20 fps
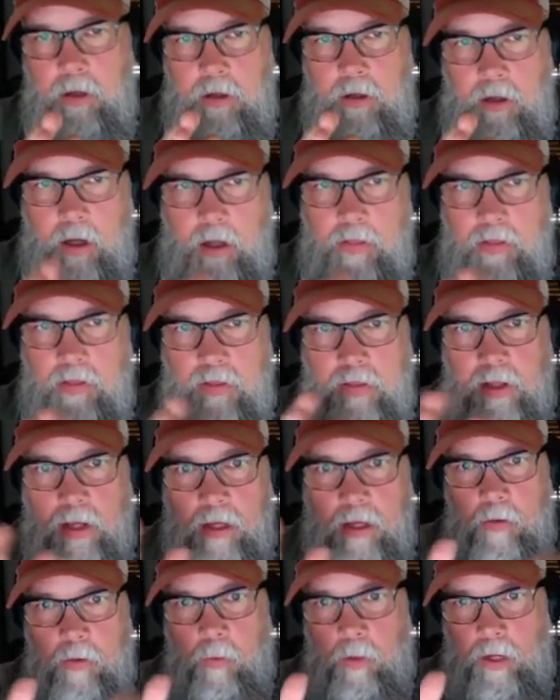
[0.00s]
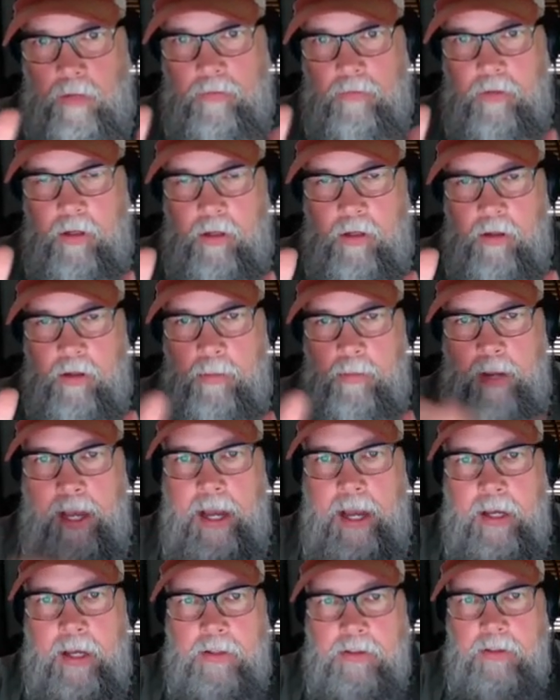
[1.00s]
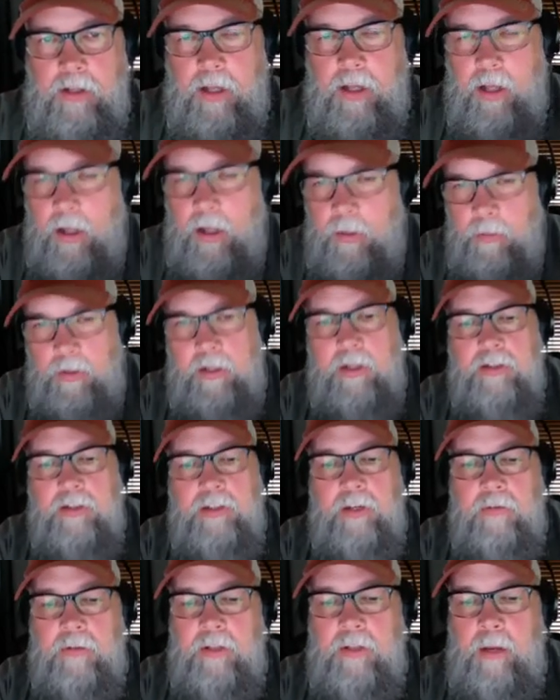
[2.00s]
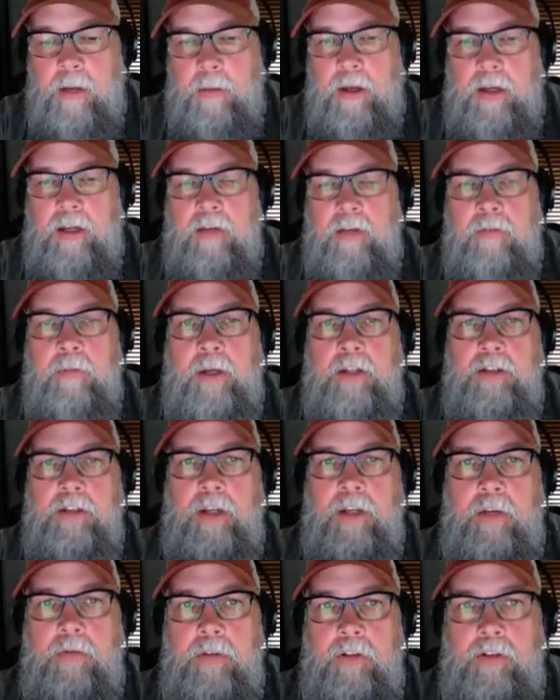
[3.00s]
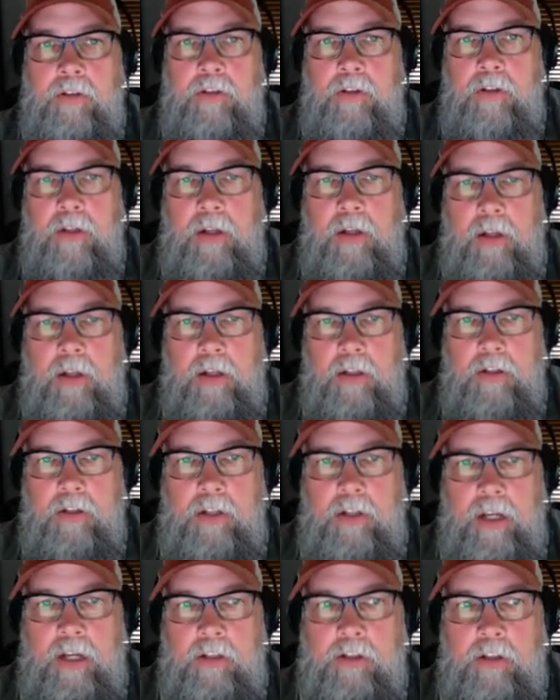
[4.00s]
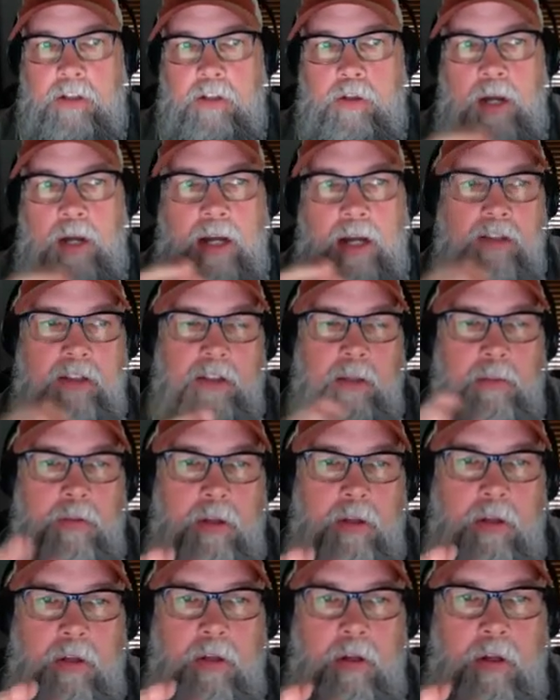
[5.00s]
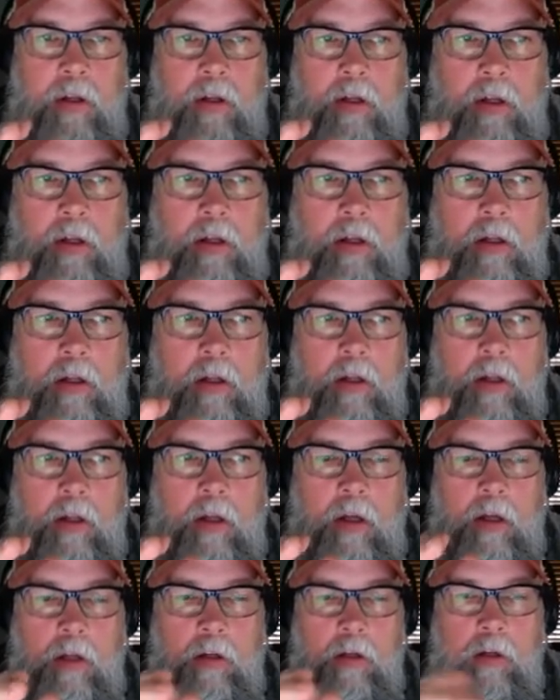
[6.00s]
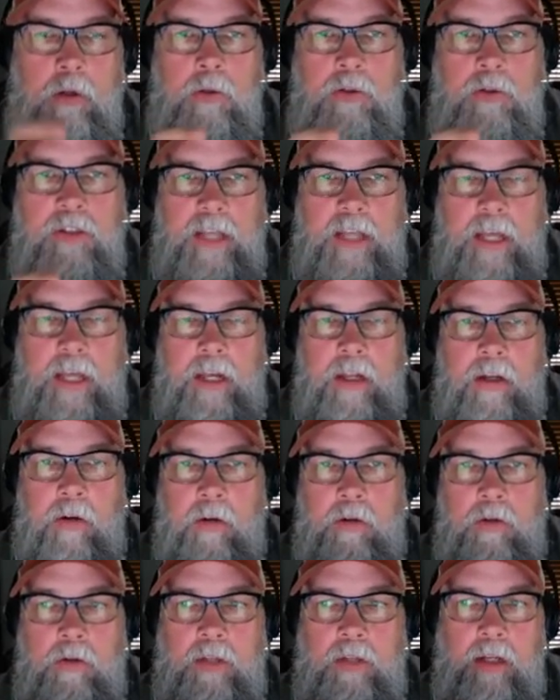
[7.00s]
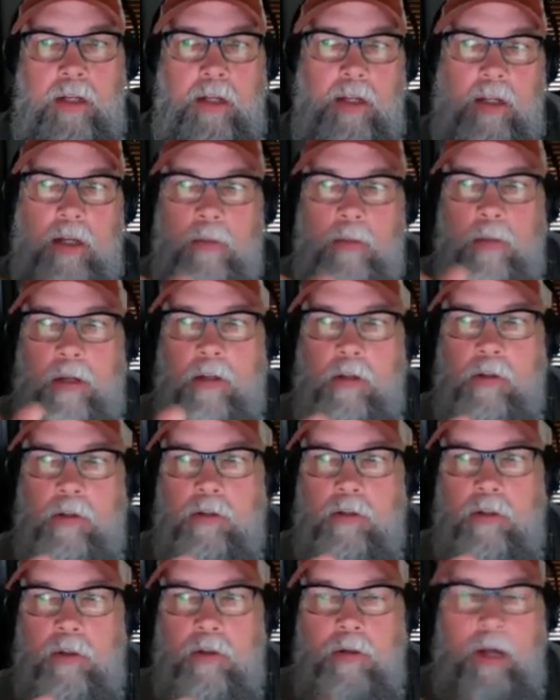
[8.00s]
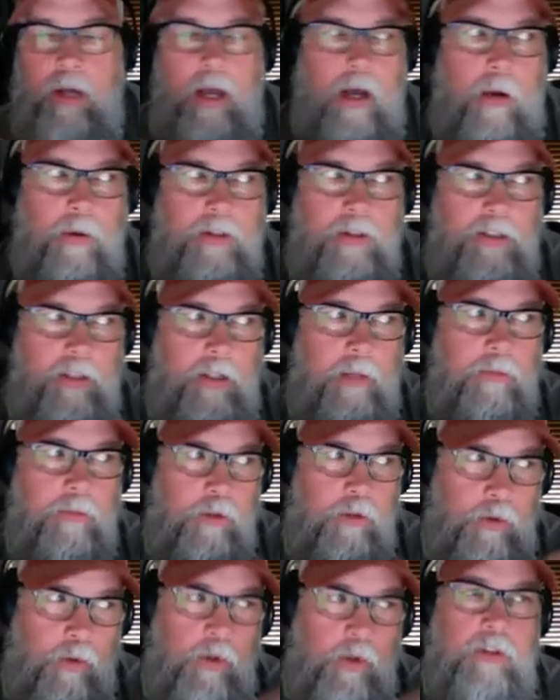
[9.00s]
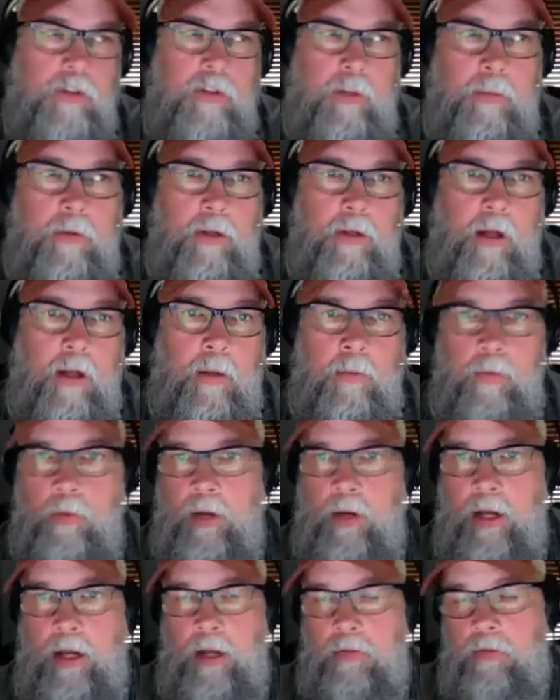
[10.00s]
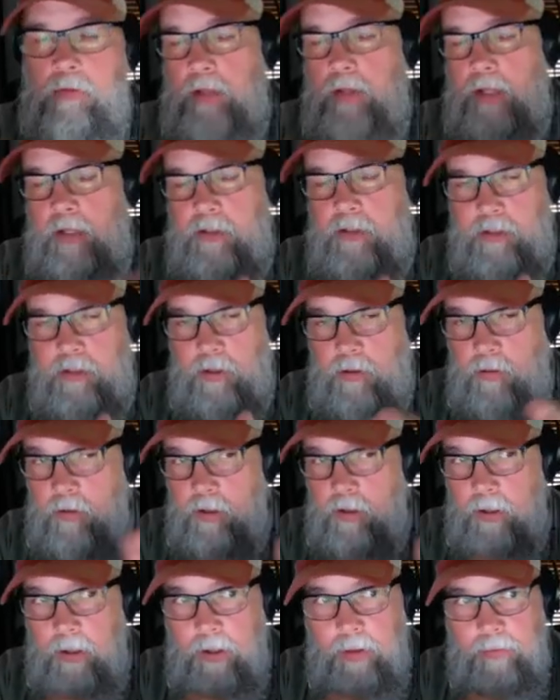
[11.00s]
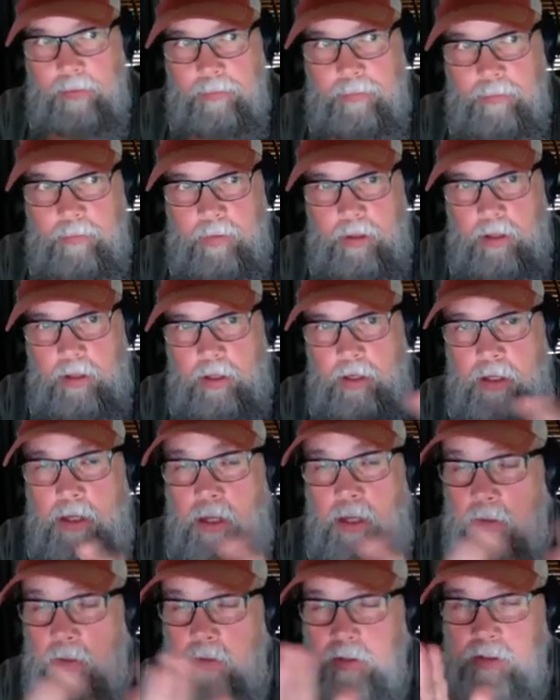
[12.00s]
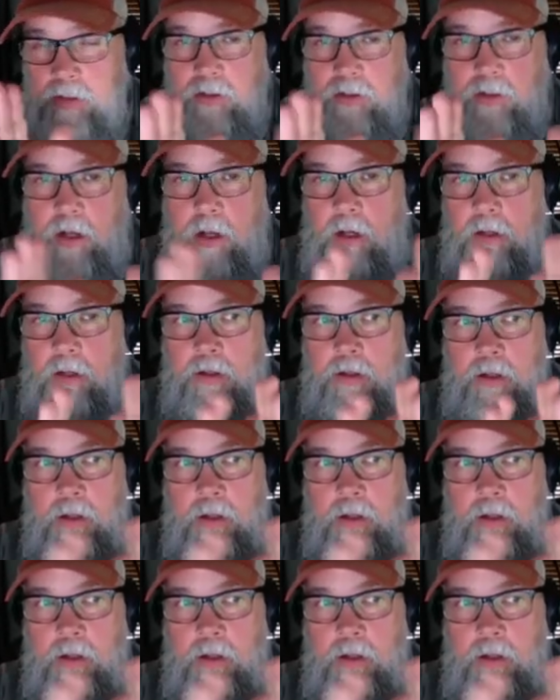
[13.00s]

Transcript: unthink what I've done in the past because every time I give myself the chance to try something, a new setting or new technique I'm not used to, I always end up screwing something up right after that. So, and again, this is all in the